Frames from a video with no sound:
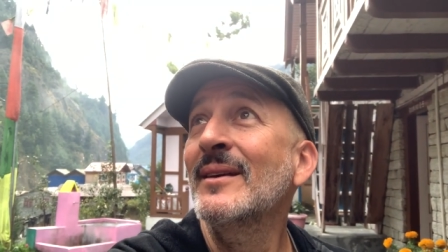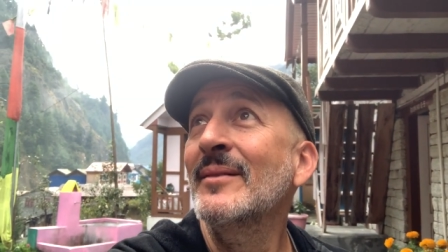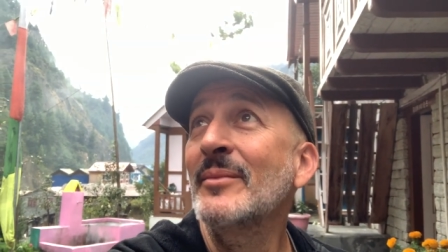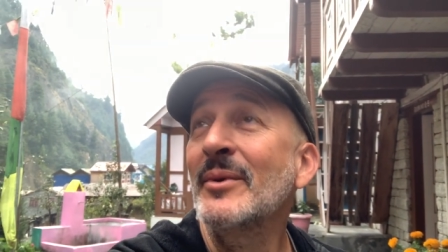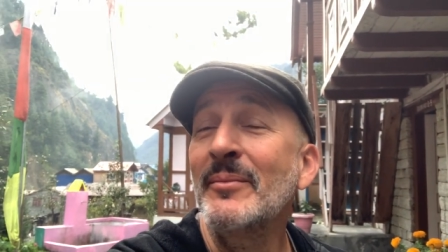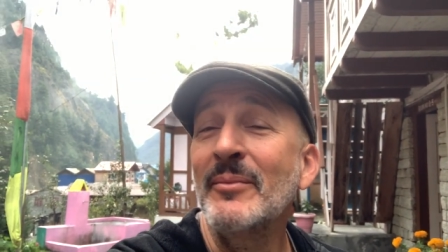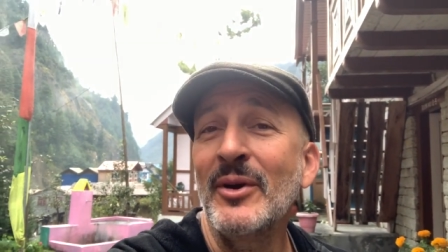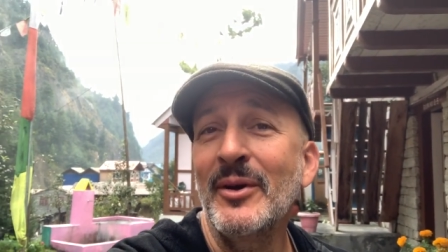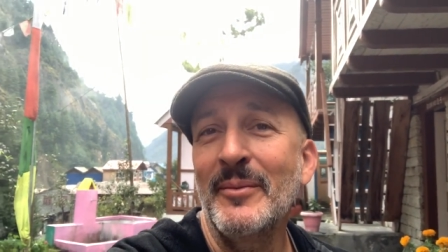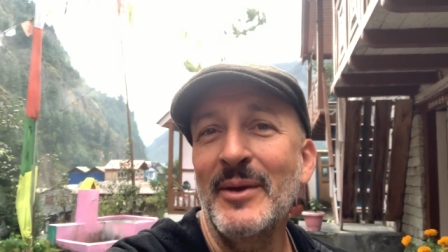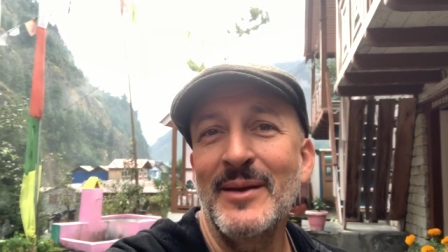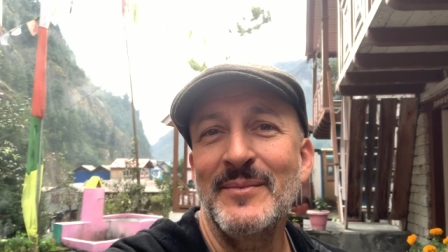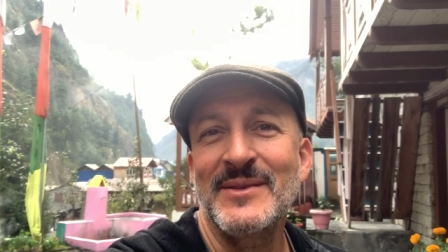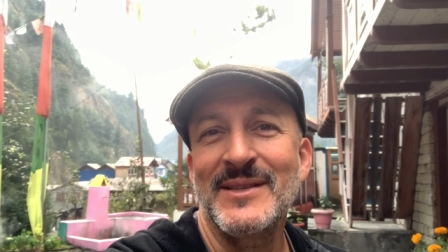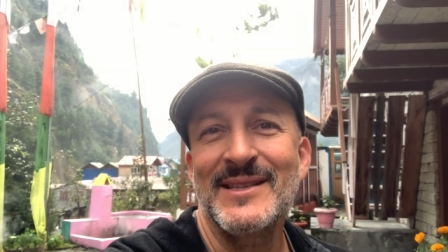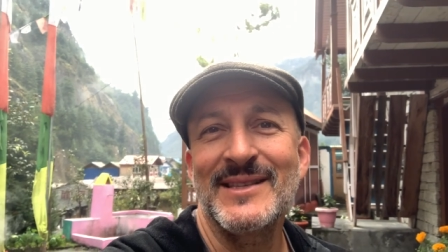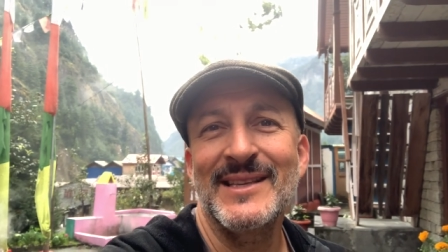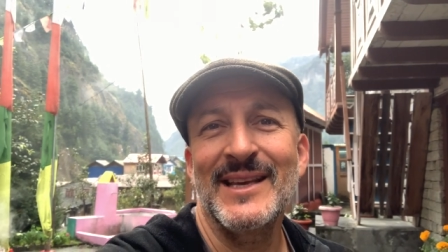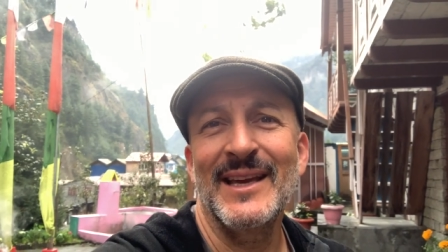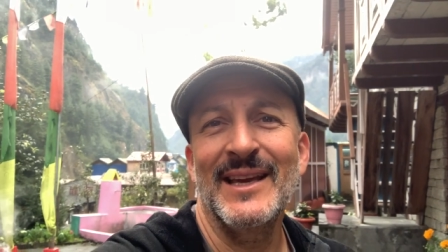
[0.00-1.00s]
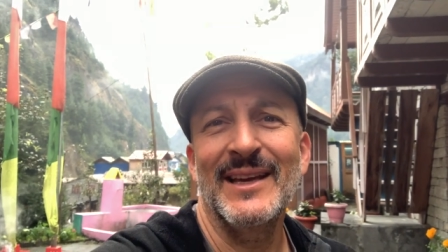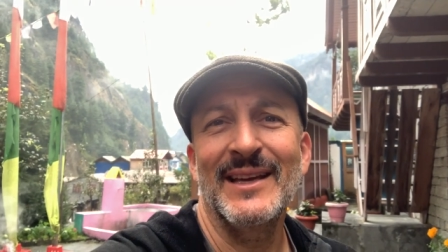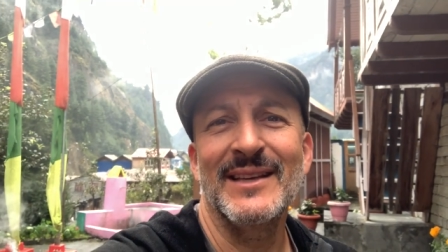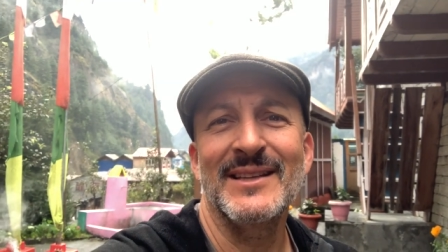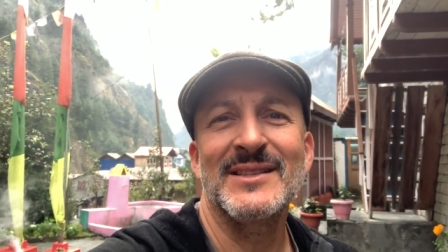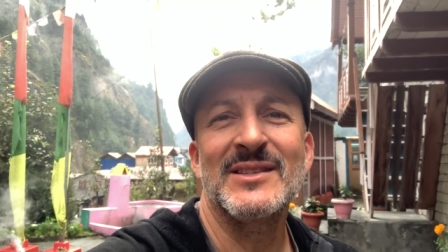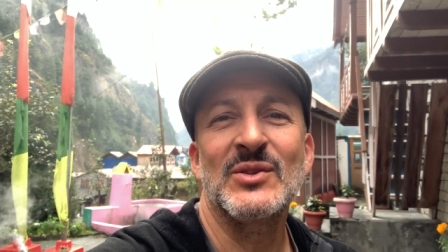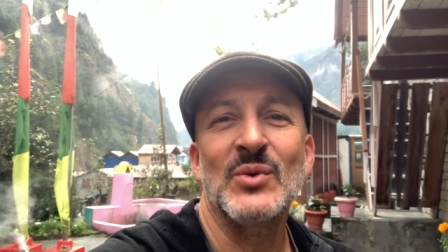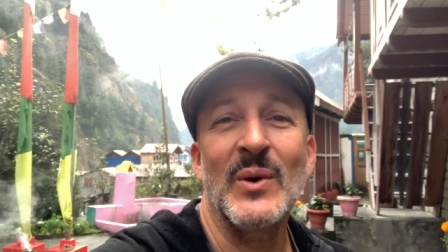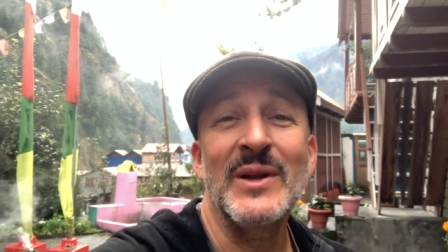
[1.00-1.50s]
but my maps are saying
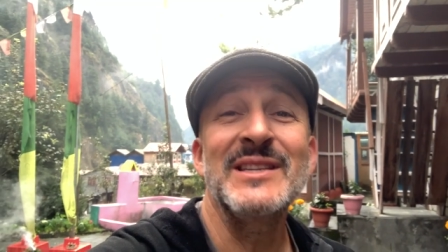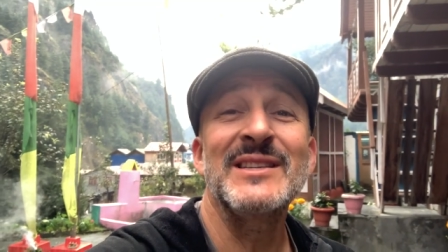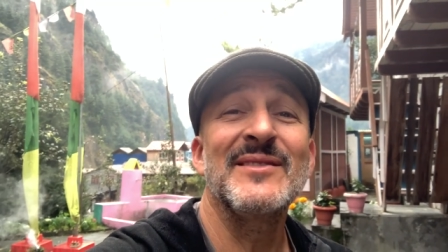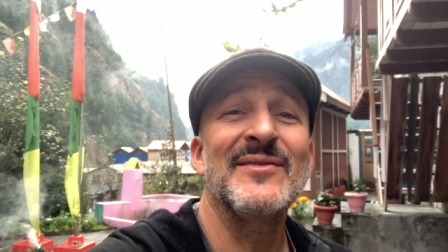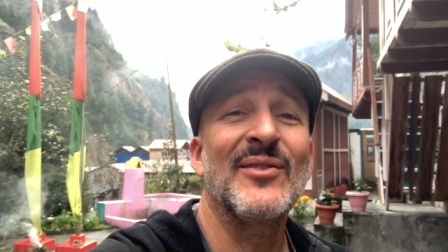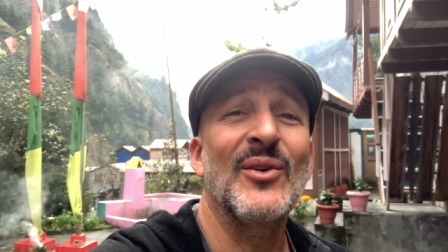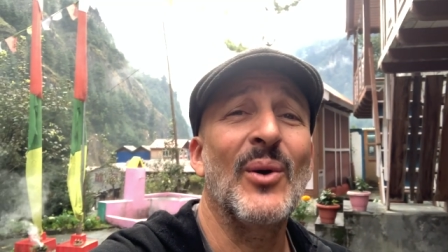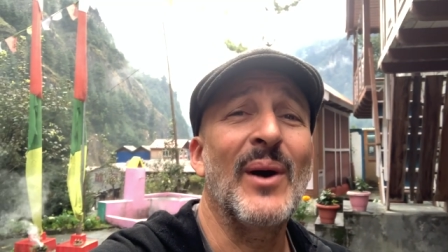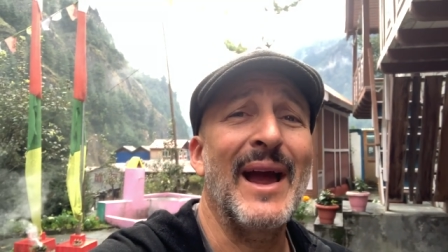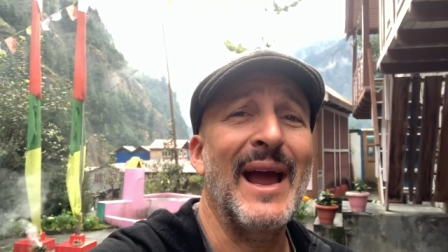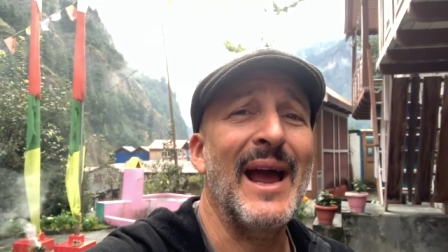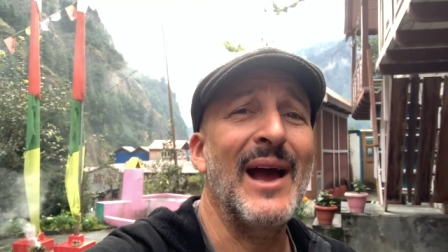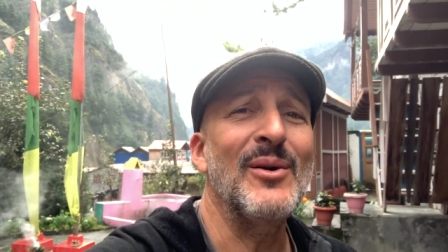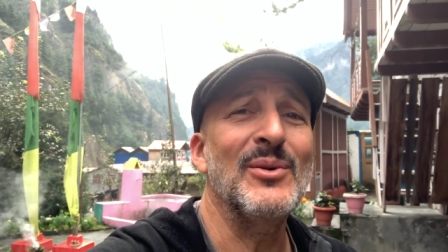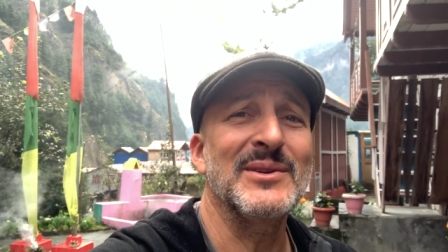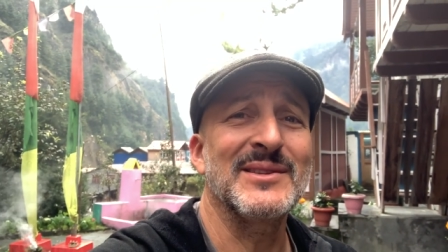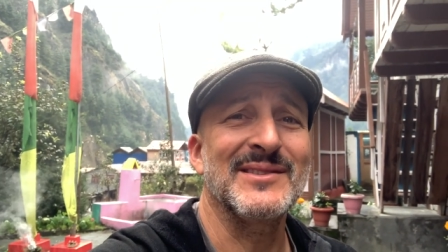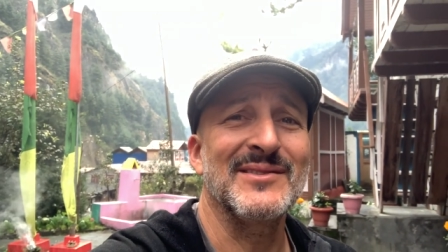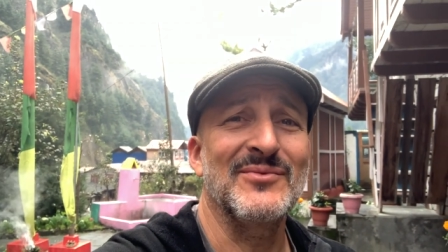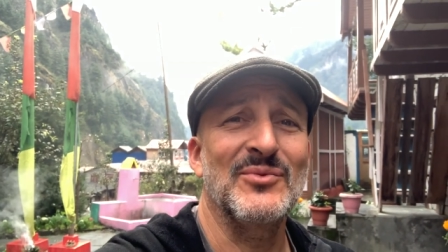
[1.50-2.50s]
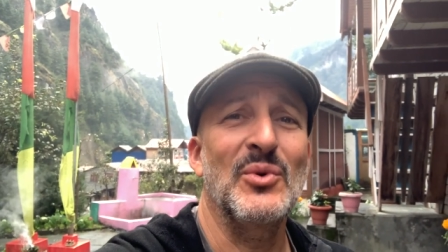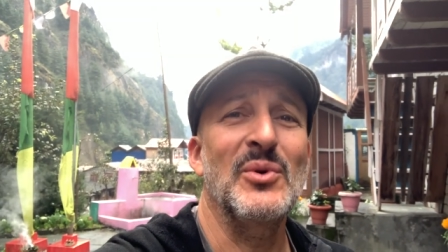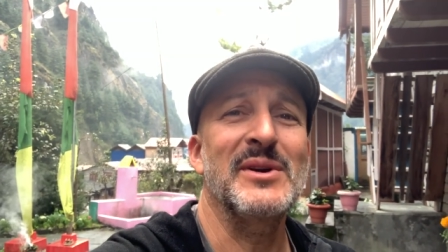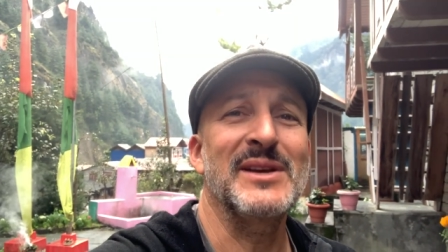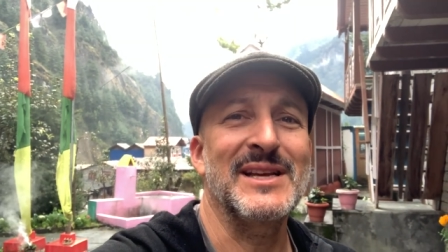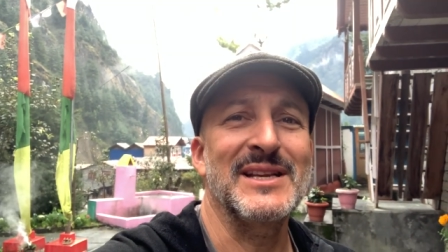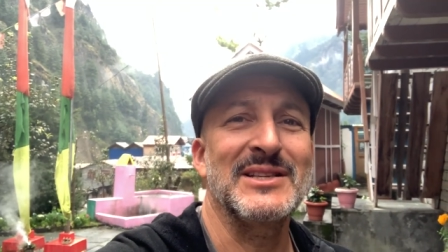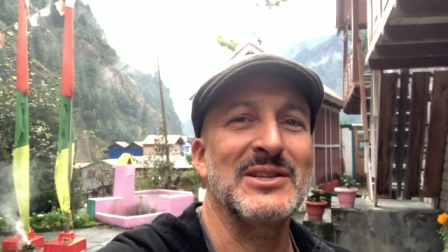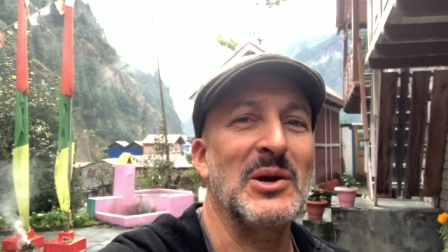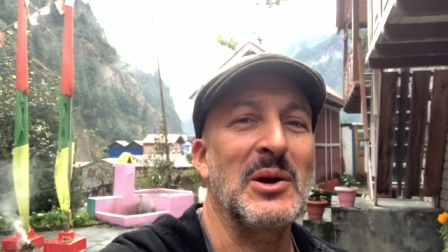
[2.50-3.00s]
it's 24 hours of
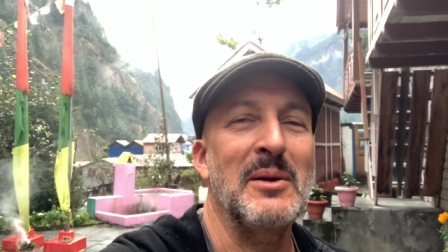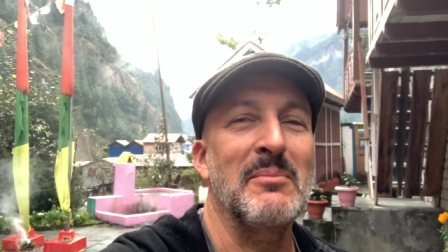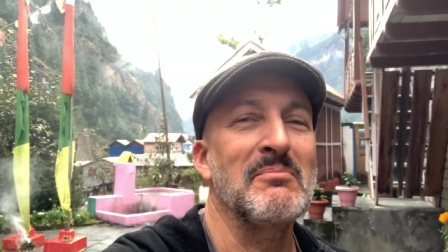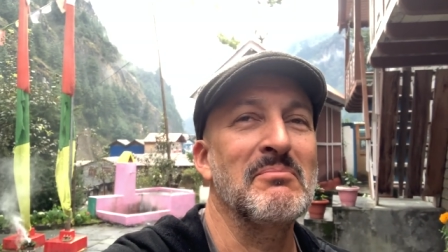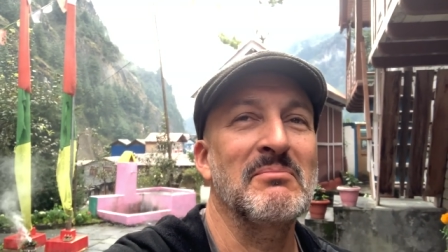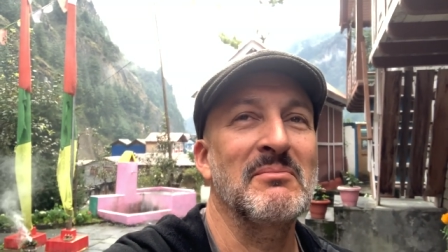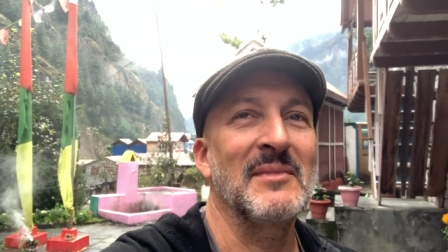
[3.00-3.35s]
walking time.